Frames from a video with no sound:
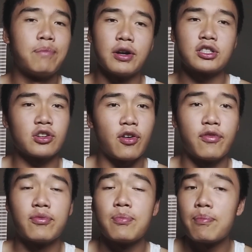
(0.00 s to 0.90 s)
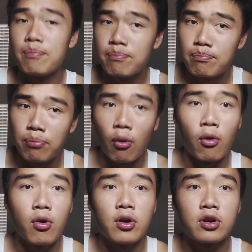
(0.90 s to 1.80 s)
bunch of
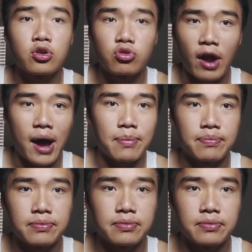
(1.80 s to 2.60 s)
bull crap.